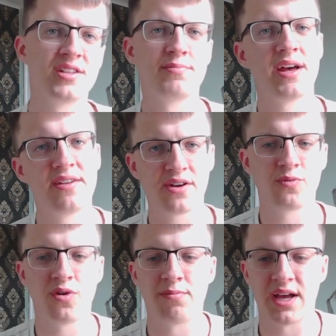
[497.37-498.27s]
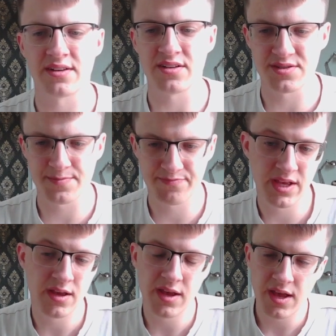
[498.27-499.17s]
depending on what black does.
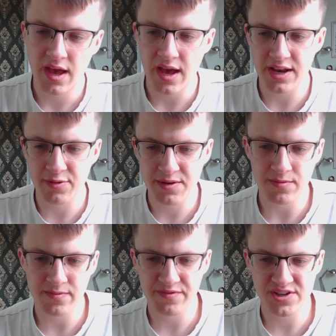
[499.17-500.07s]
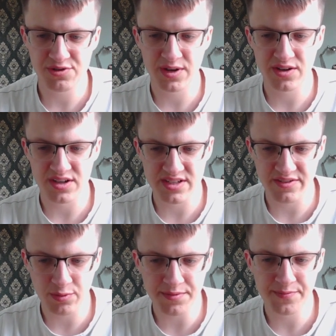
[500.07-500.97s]
Anyway, Fischer went knight f1,